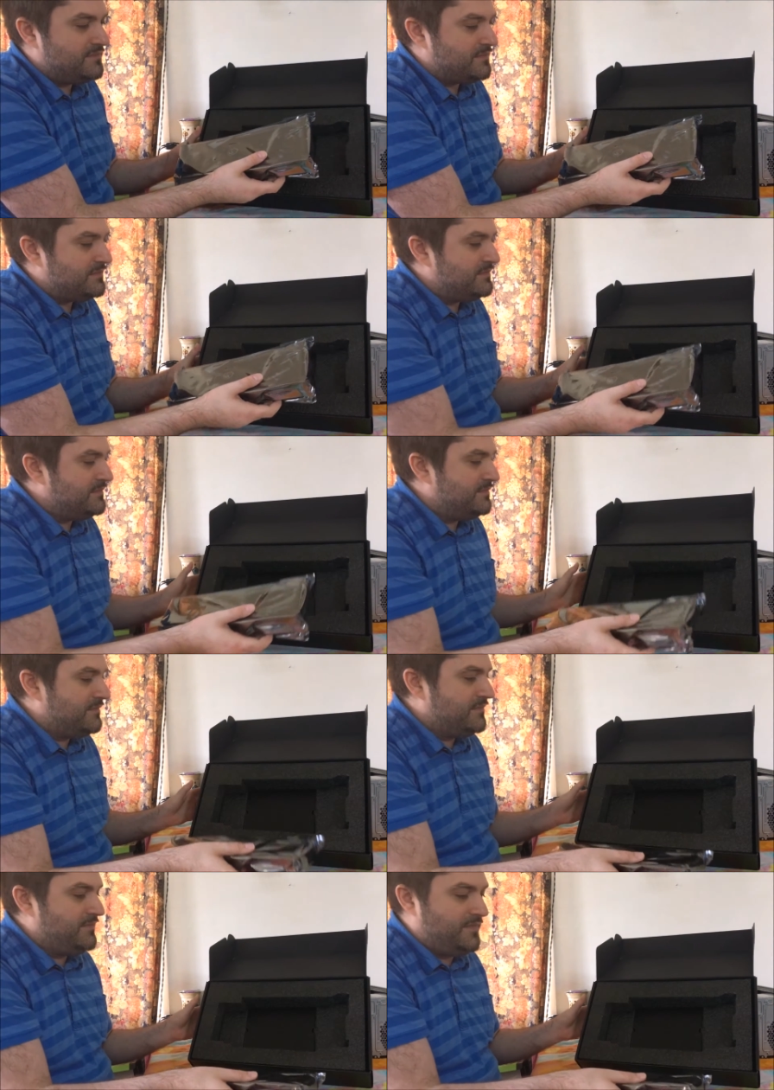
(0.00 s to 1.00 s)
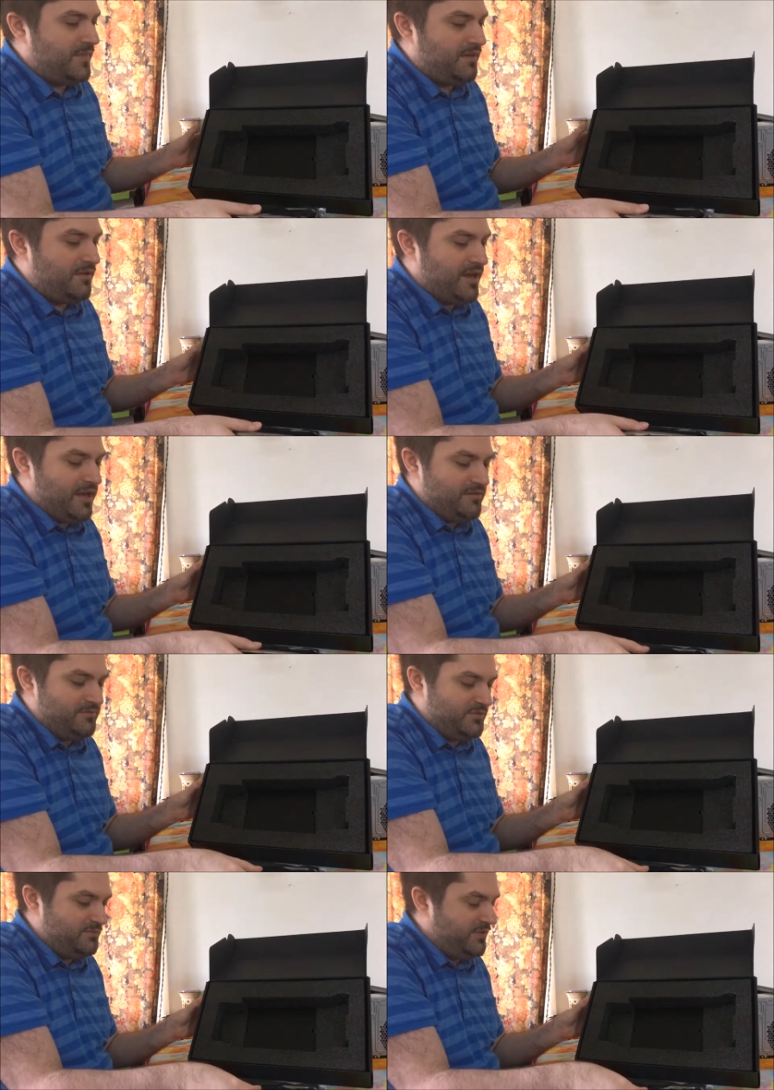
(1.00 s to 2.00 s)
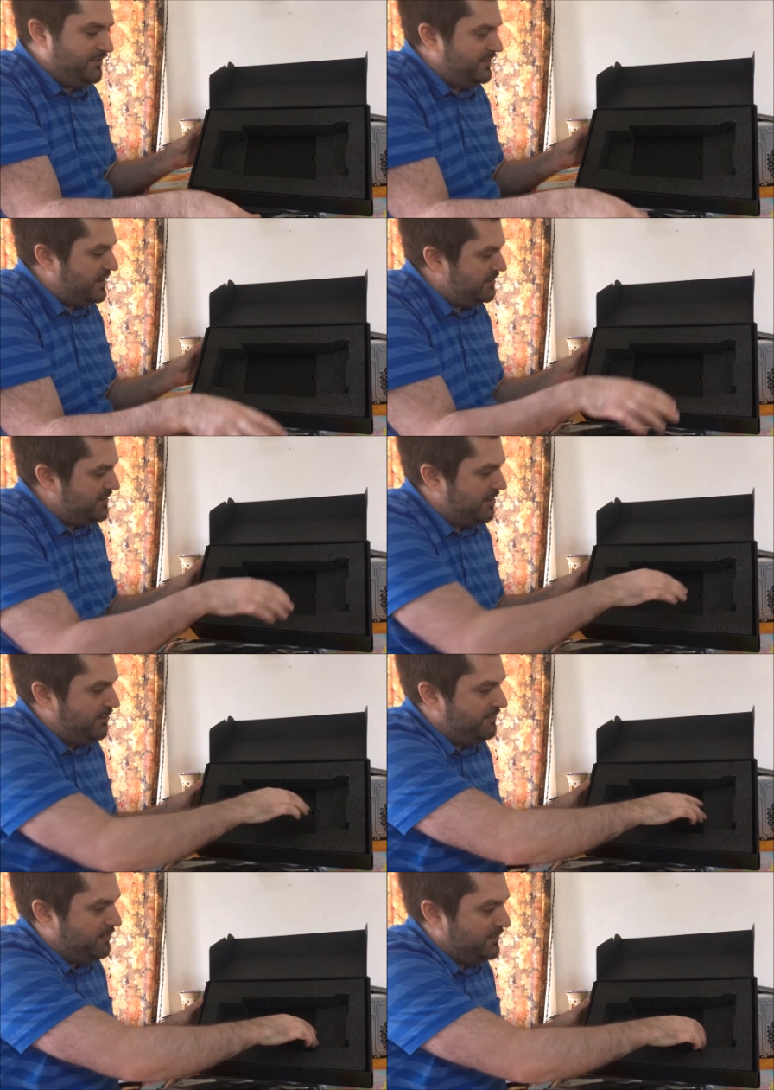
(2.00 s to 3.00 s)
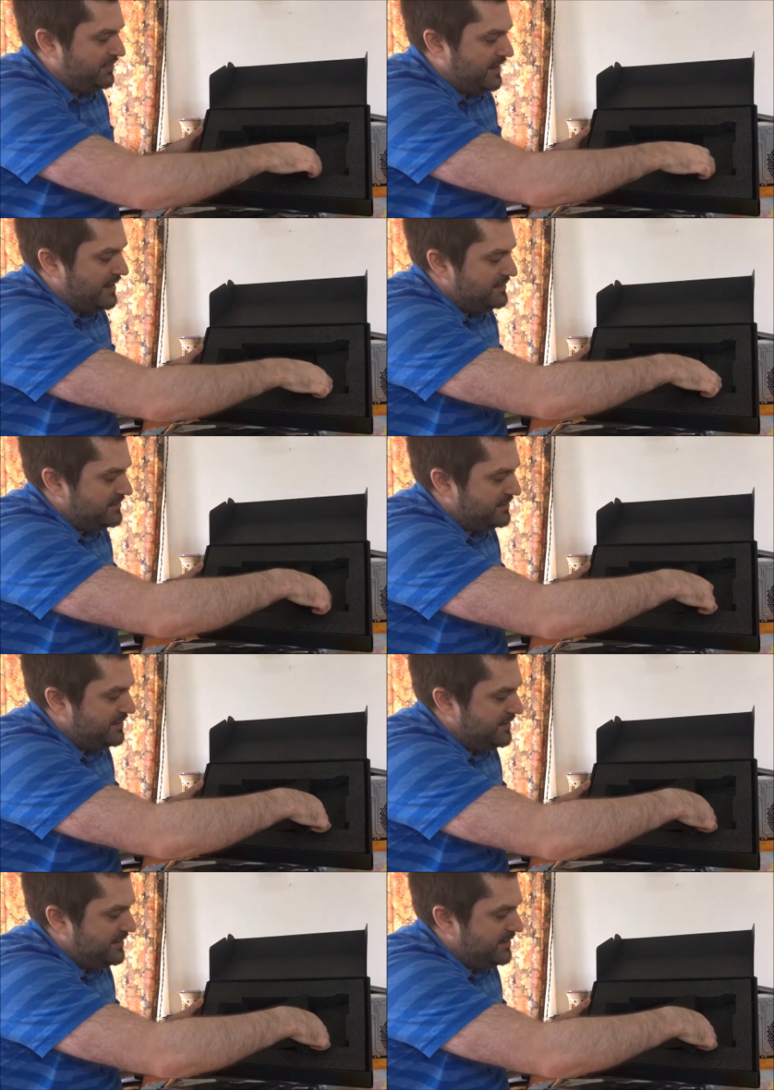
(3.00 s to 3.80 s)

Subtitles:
Okay, be very careful with that.